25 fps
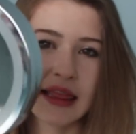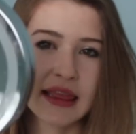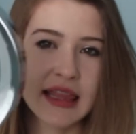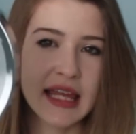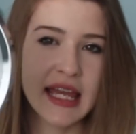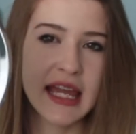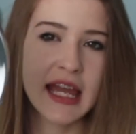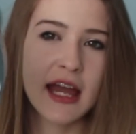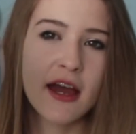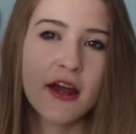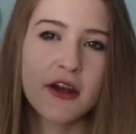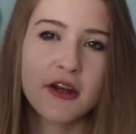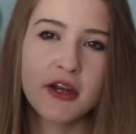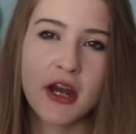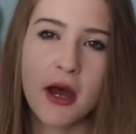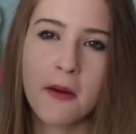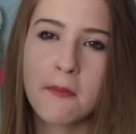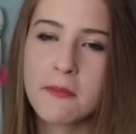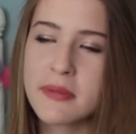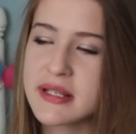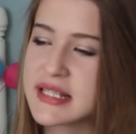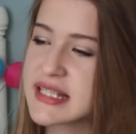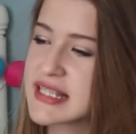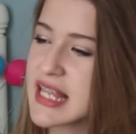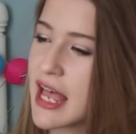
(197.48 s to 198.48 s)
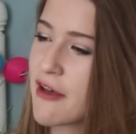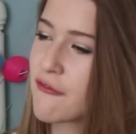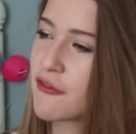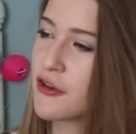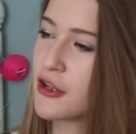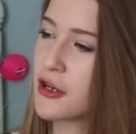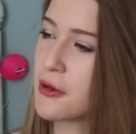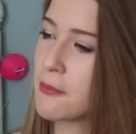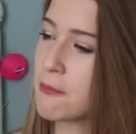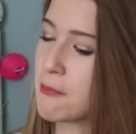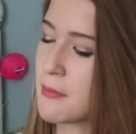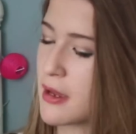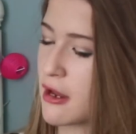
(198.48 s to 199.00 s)
the number
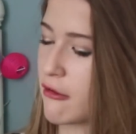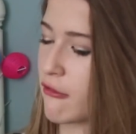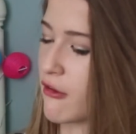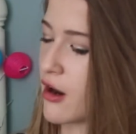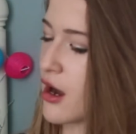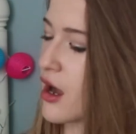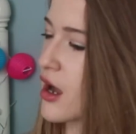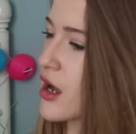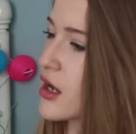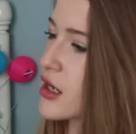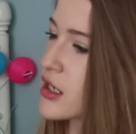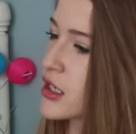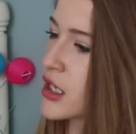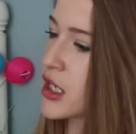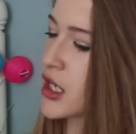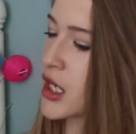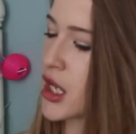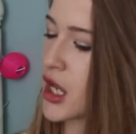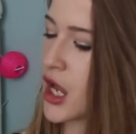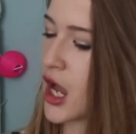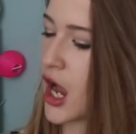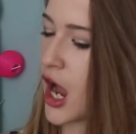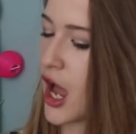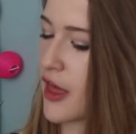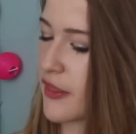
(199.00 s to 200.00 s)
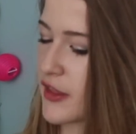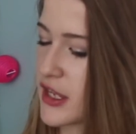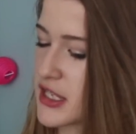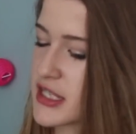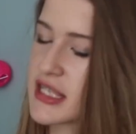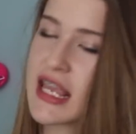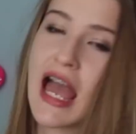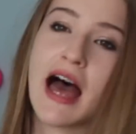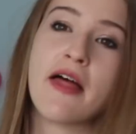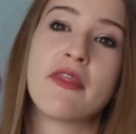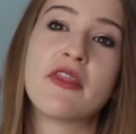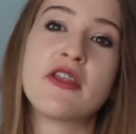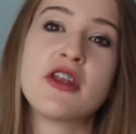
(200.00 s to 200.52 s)
7 mirror, I think,
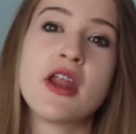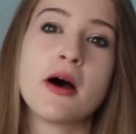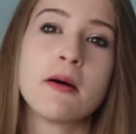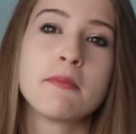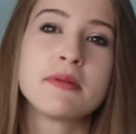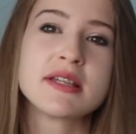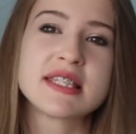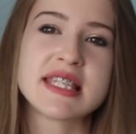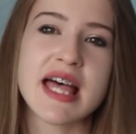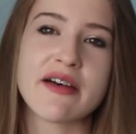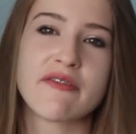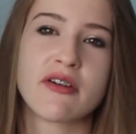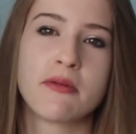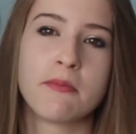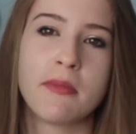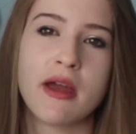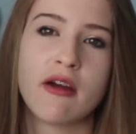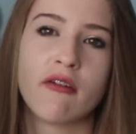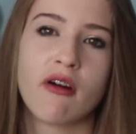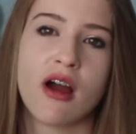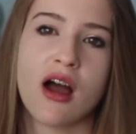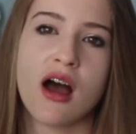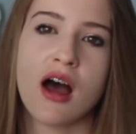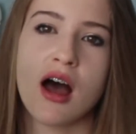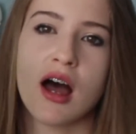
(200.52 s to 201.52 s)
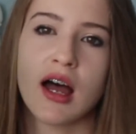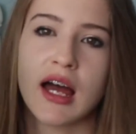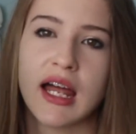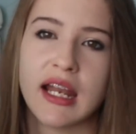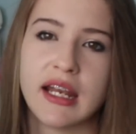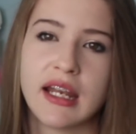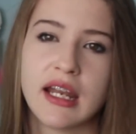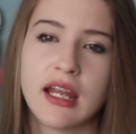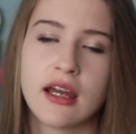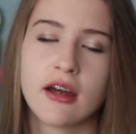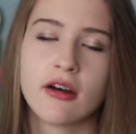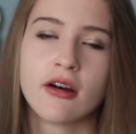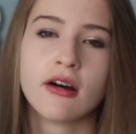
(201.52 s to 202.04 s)
yeah, the number 7 mirror,
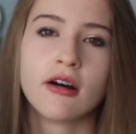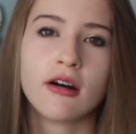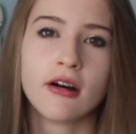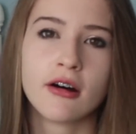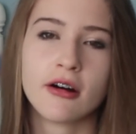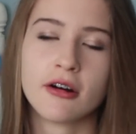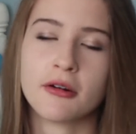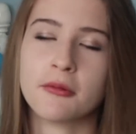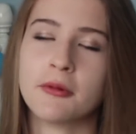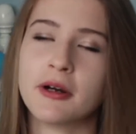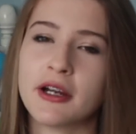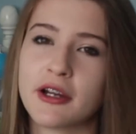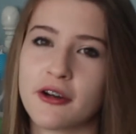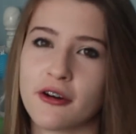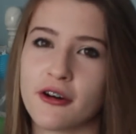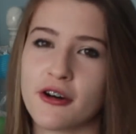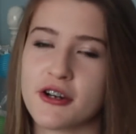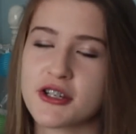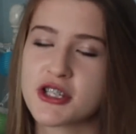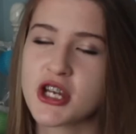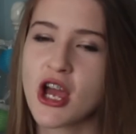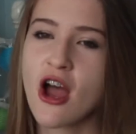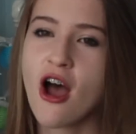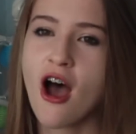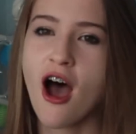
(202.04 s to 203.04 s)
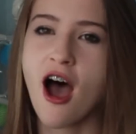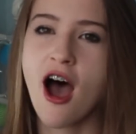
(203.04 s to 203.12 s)
and oh my gosh,